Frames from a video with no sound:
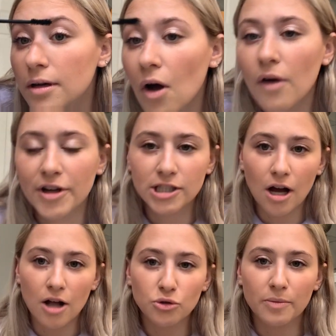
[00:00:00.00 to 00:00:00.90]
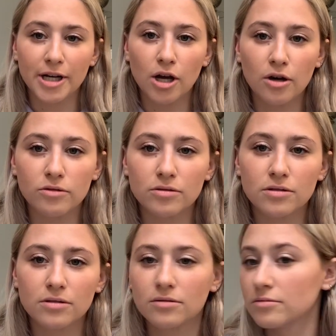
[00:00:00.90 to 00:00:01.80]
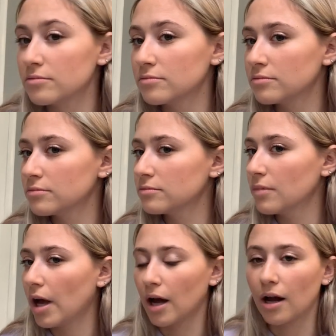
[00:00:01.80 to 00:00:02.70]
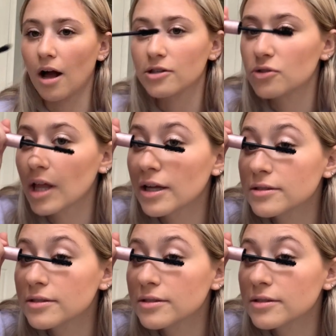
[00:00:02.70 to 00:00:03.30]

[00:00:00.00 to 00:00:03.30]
Oh, I'm about to contour my nose. I gotta contour that.